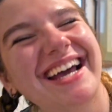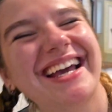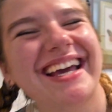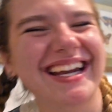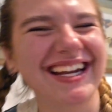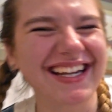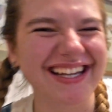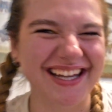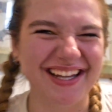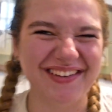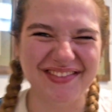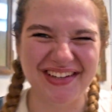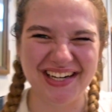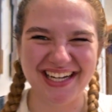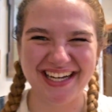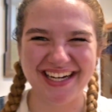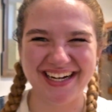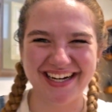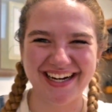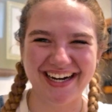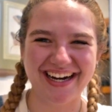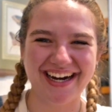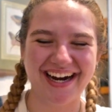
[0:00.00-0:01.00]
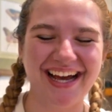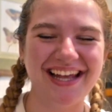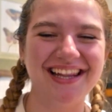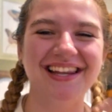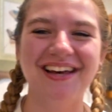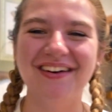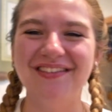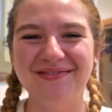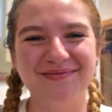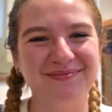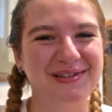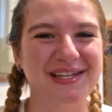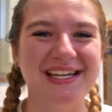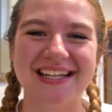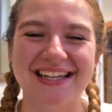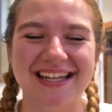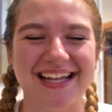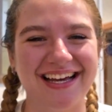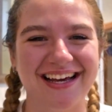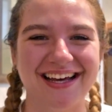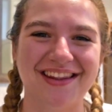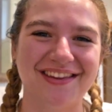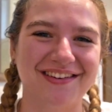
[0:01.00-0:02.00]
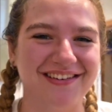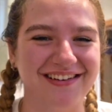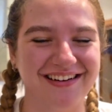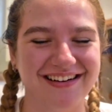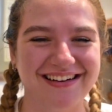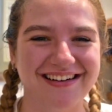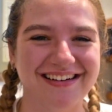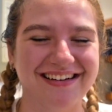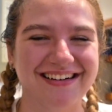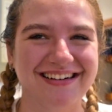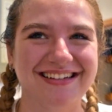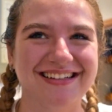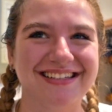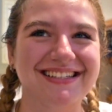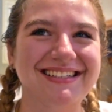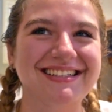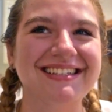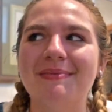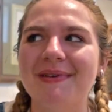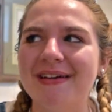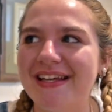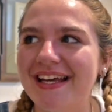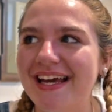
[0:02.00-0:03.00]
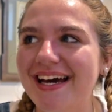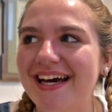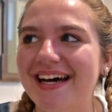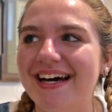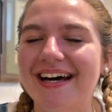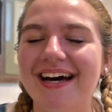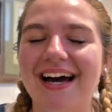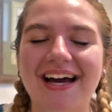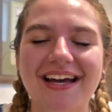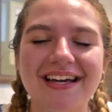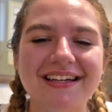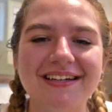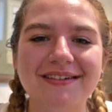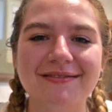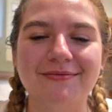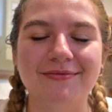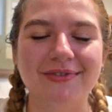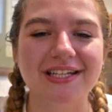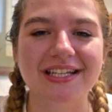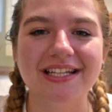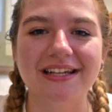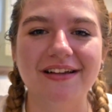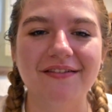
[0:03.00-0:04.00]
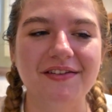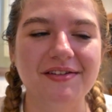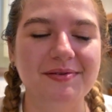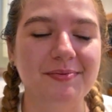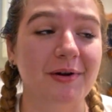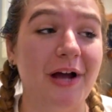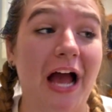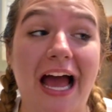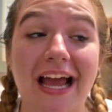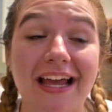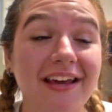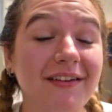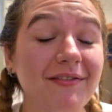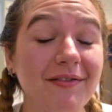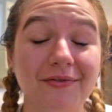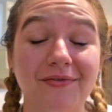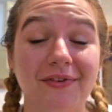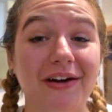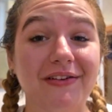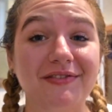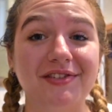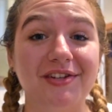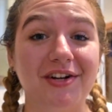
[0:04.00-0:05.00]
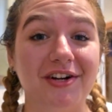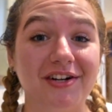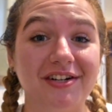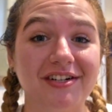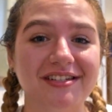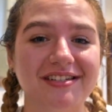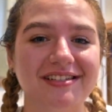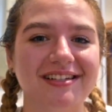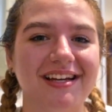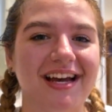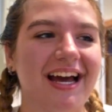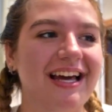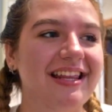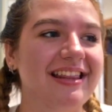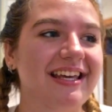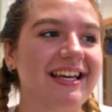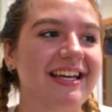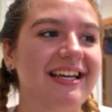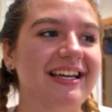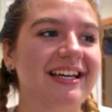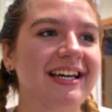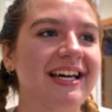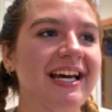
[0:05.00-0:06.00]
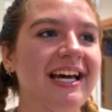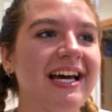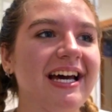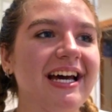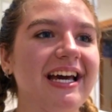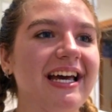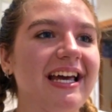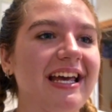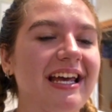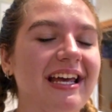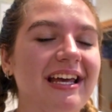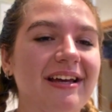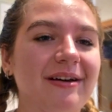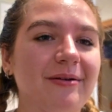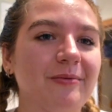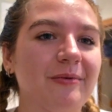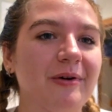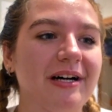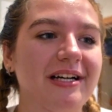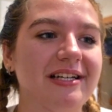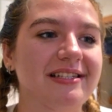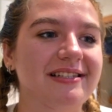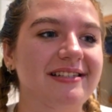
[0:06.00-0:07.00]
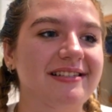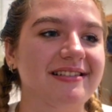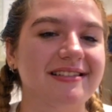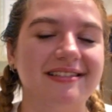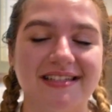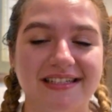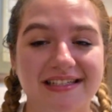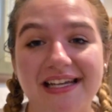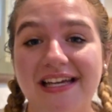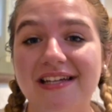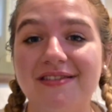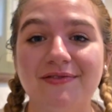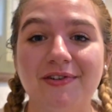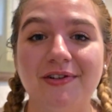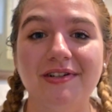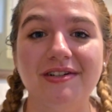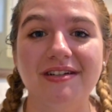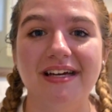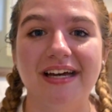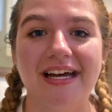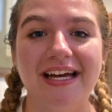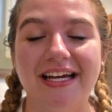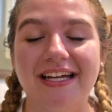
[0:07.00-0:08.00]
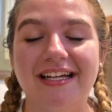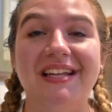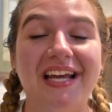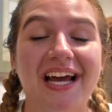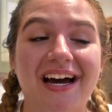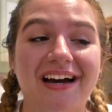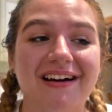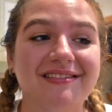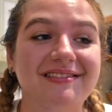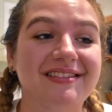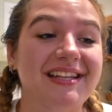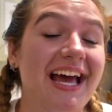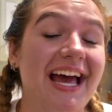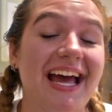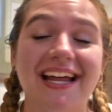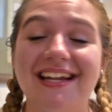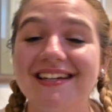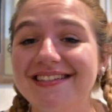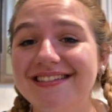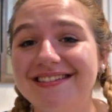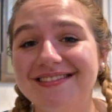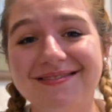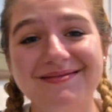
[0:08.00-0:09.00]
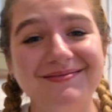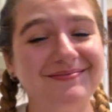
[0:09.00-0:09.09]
I kind of love it here. I love being like other girls. But yeah, I really love this book. I gave it 5 stars. I think it was successful. And yeah, the end,